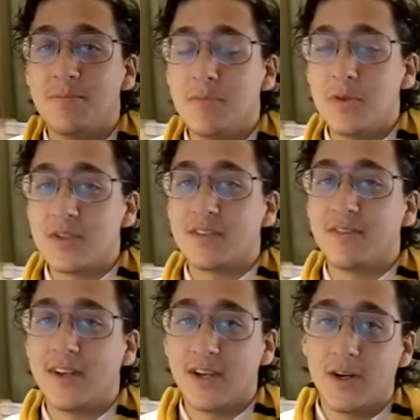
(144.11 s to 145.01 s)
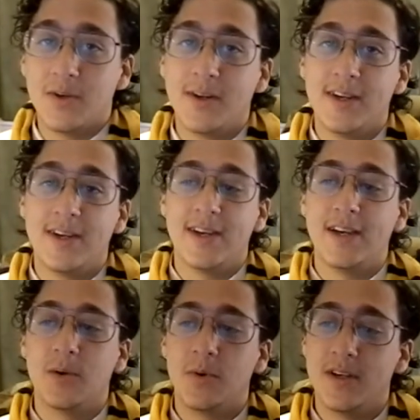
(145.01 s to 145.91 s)
music video.
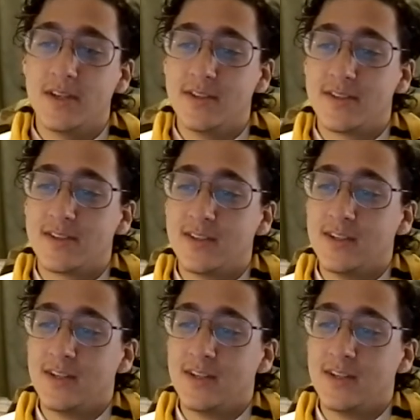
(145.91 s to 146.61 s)
It was